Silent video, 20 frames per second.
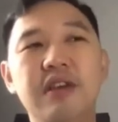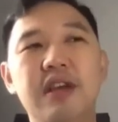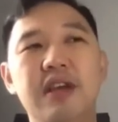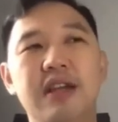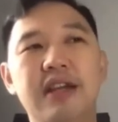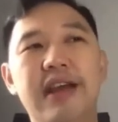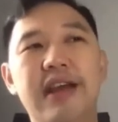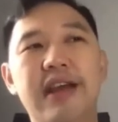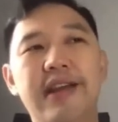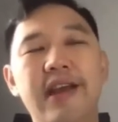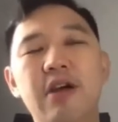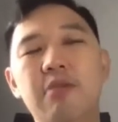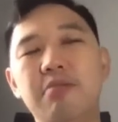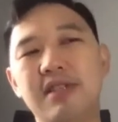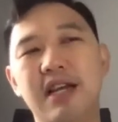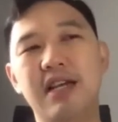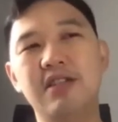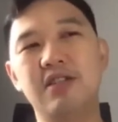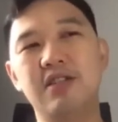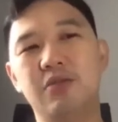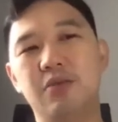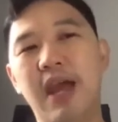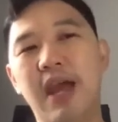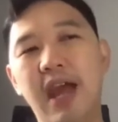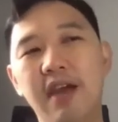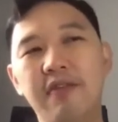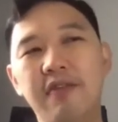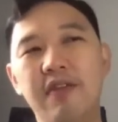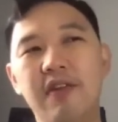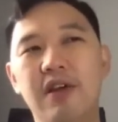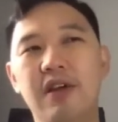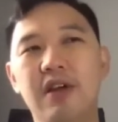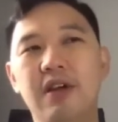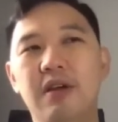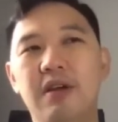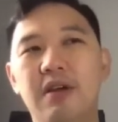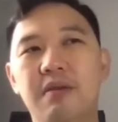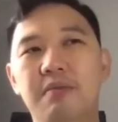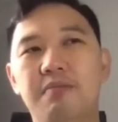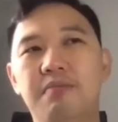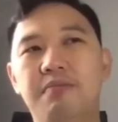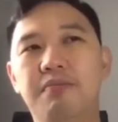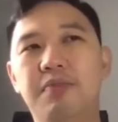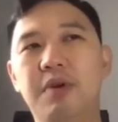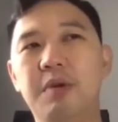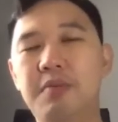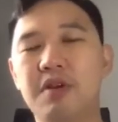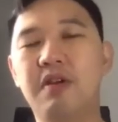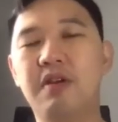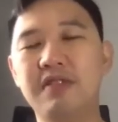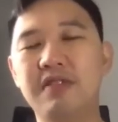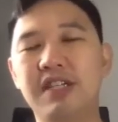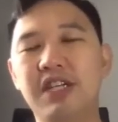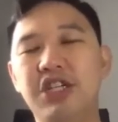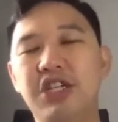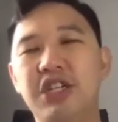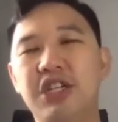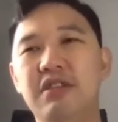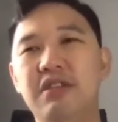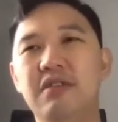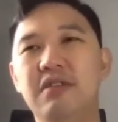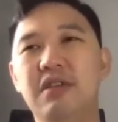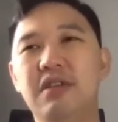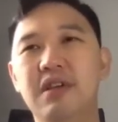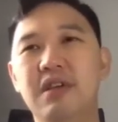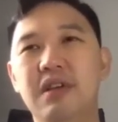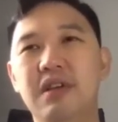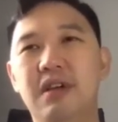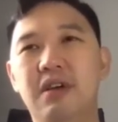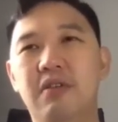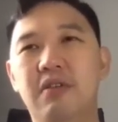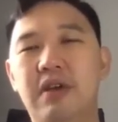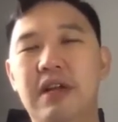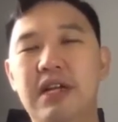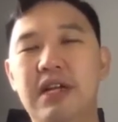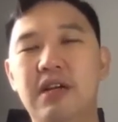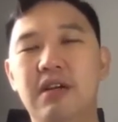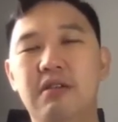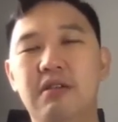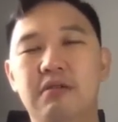that helps us to have a proper conversation, or rather